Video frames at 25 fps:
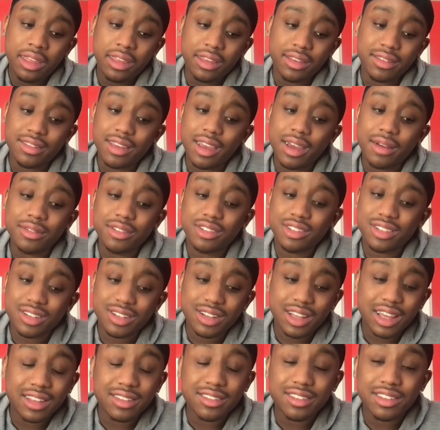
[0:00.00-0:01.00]
is averaging
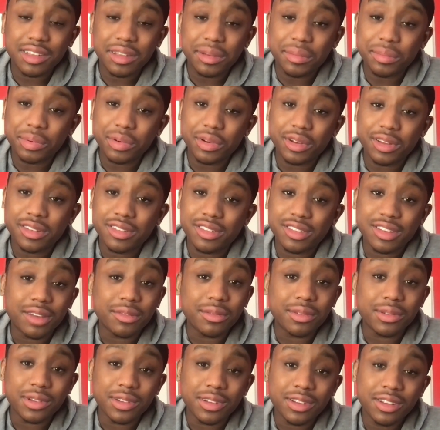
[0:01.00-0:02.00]

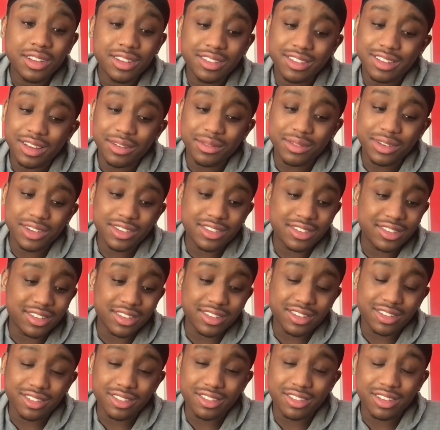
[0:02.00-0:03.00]
19.7, 7
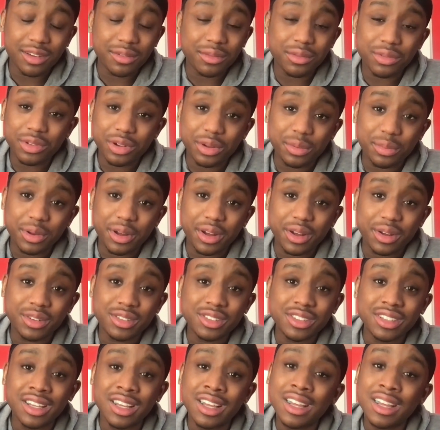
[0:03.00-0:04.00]
assists and 7 rebounds.